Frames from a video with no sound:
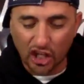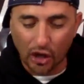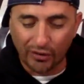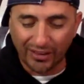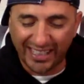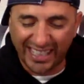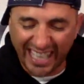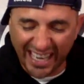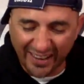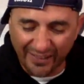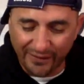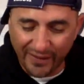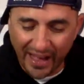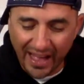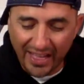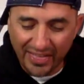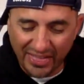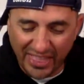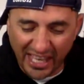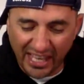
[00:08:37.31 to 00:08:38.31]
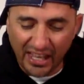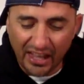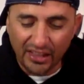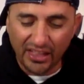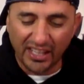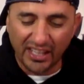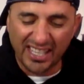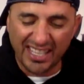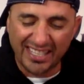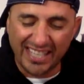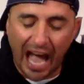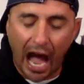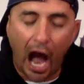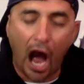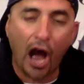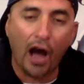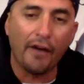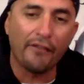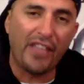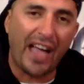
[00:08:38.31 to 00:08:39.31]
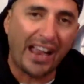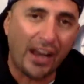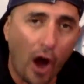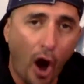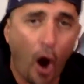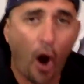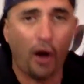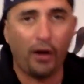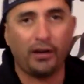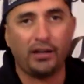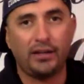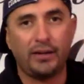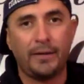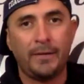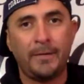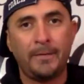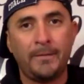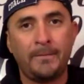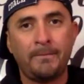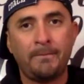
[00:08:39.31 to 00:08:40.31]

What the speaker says: and he shall give thee the desire of thine heart.